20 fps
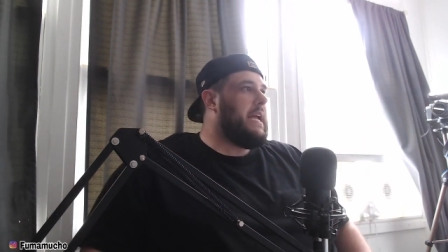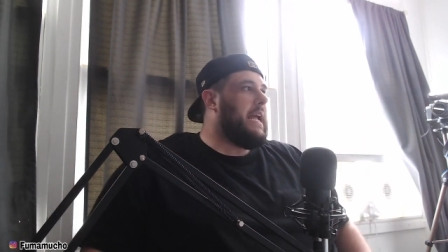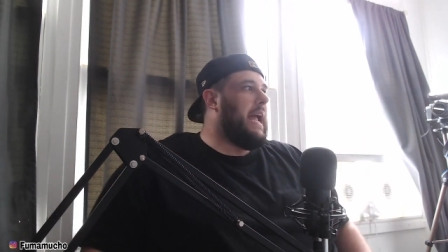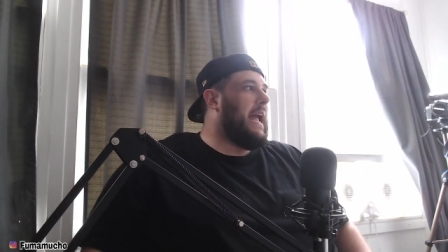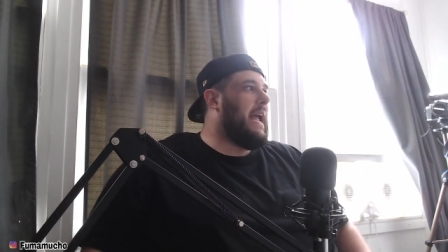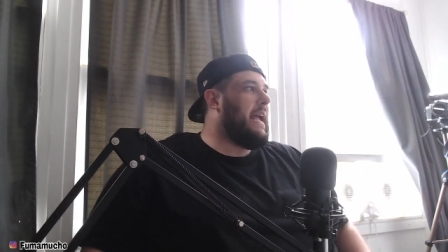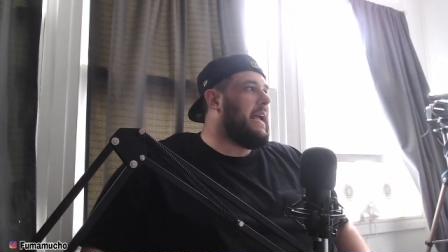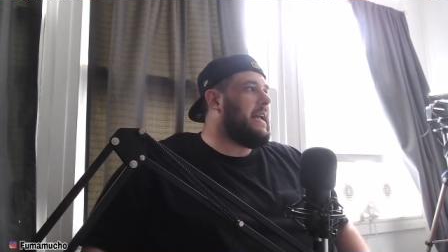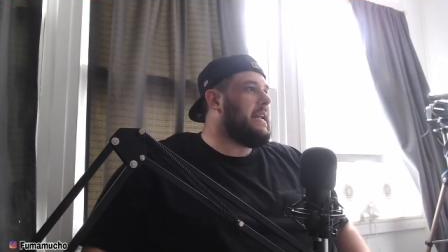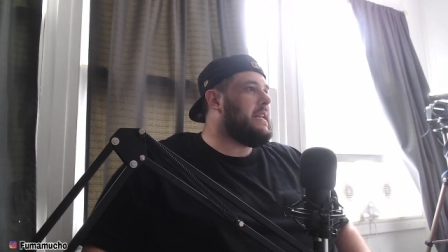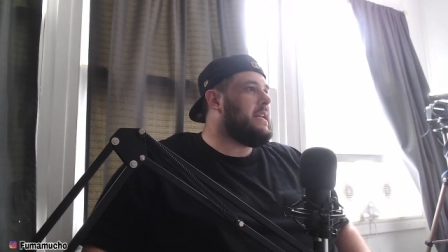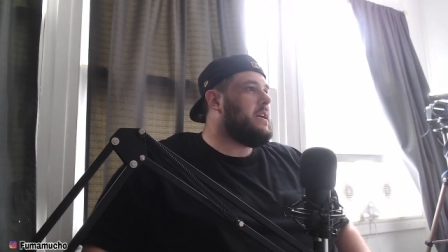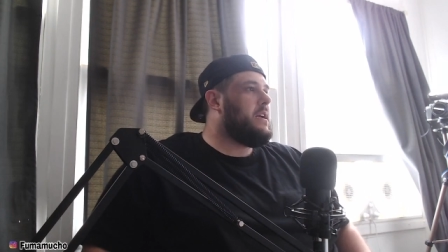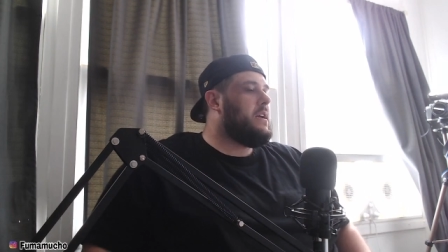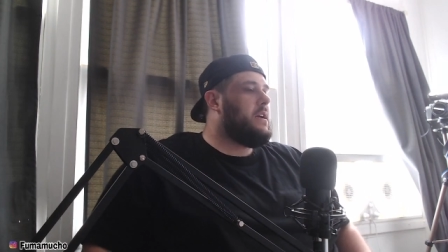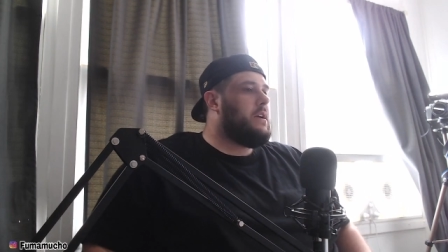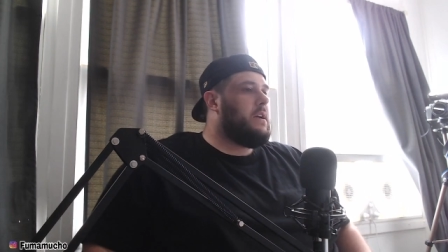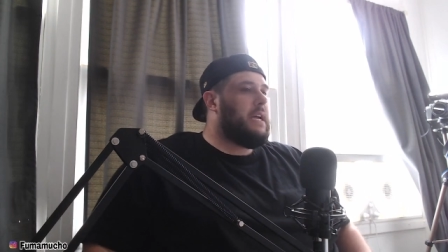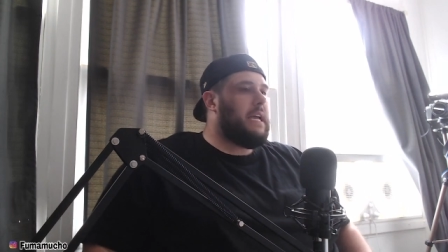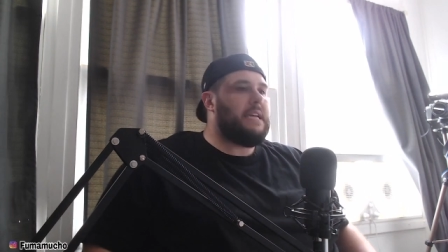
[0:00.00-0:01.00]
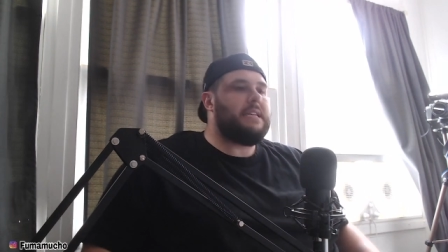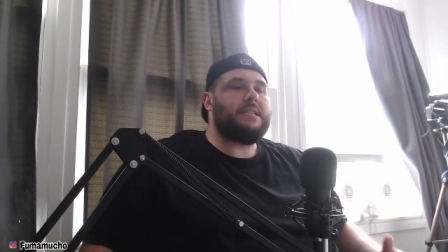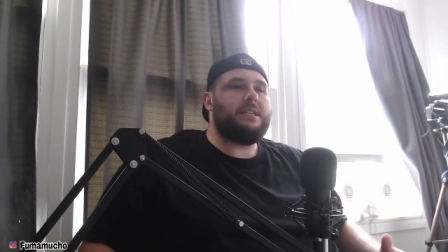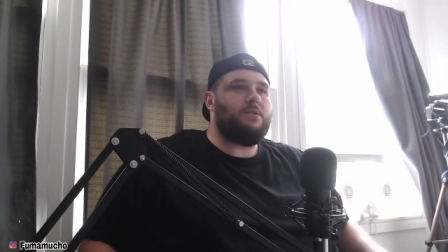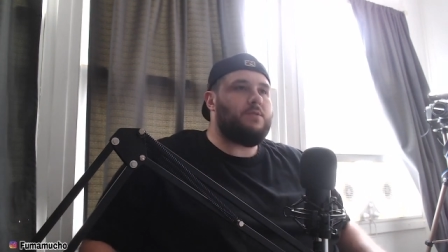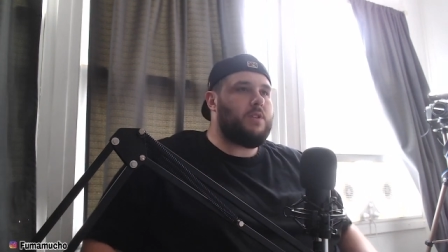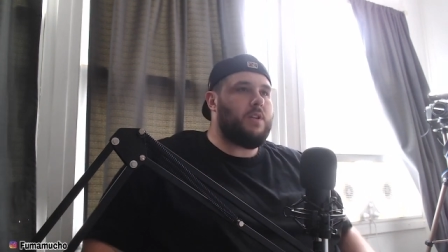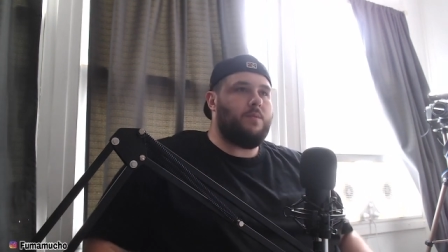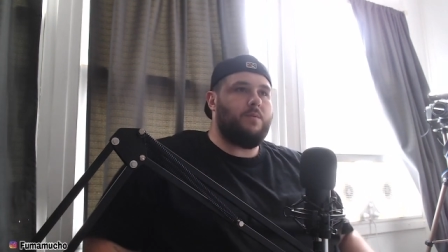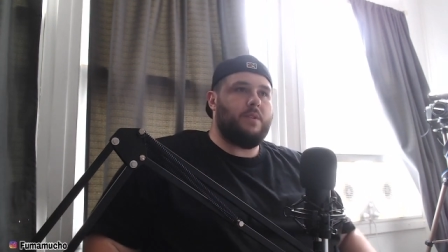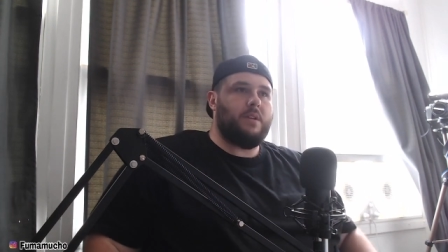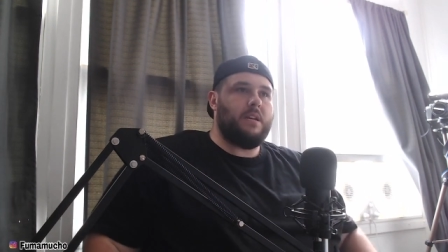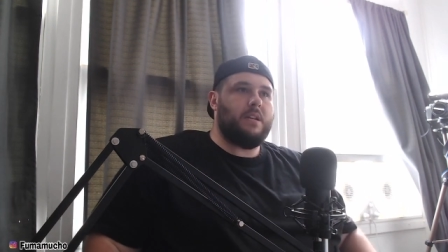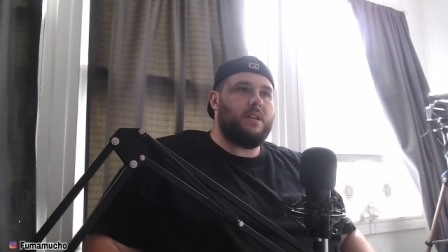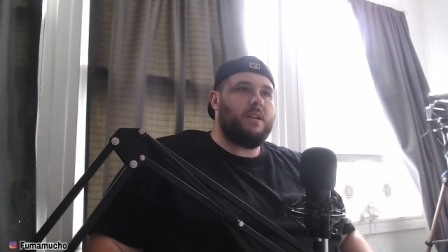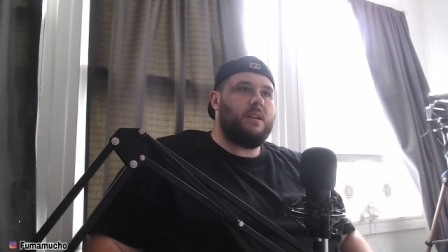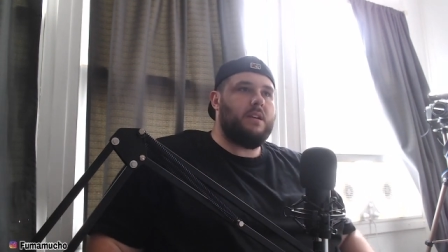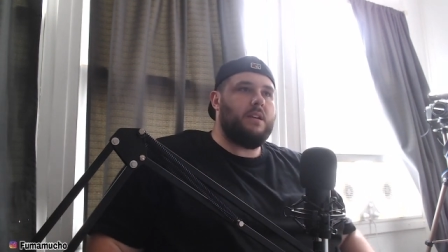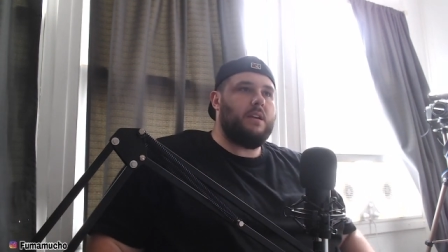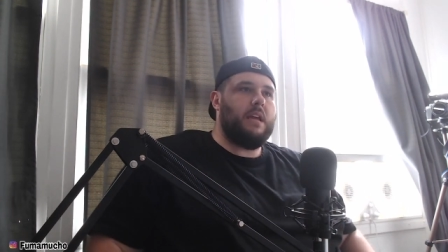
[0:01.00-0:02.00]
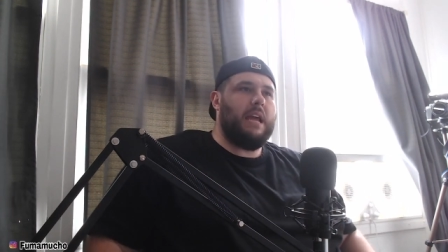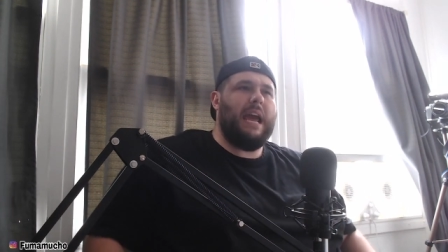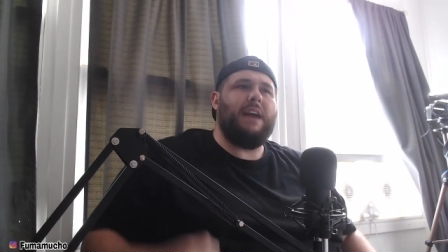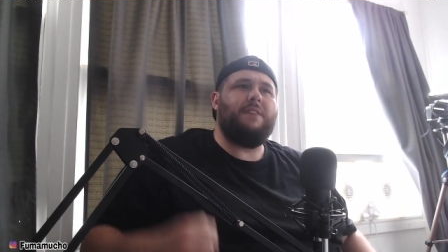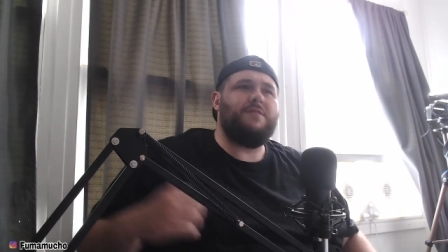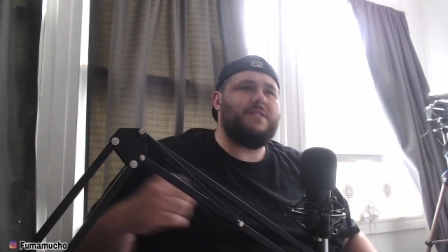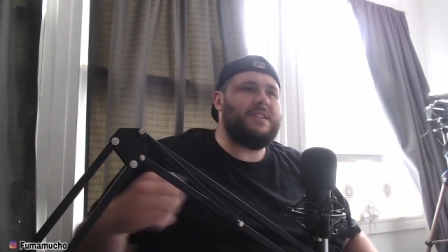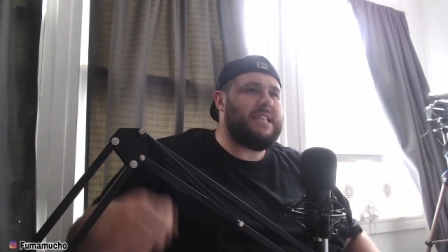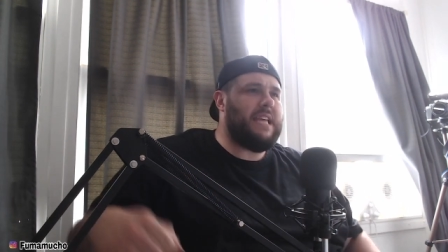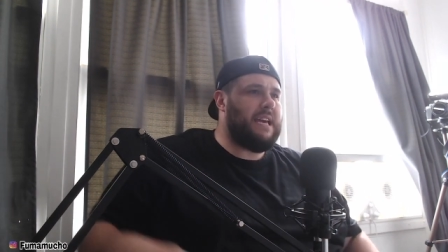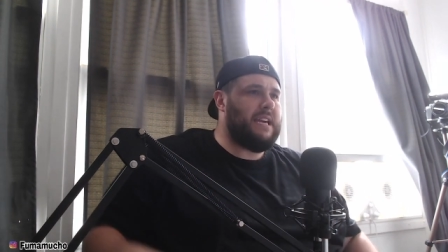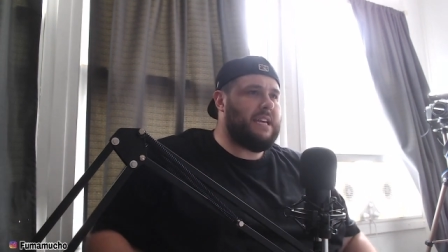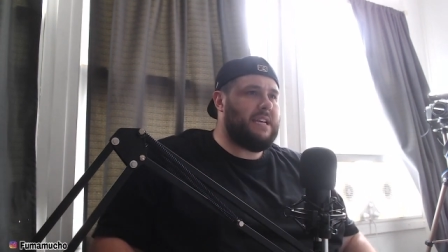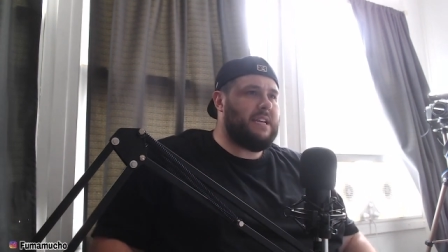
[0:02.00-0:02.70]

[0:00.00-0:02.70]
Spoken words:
And he's still doing it every day.